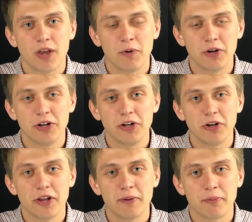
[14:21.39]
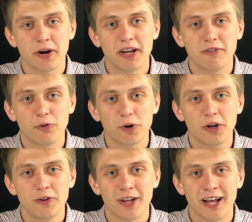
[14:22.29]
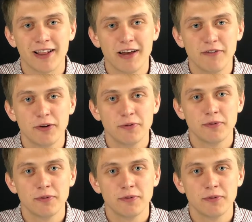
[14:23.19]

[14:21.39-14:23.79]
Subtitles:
I want you to know that I'm praying for you and that I love you.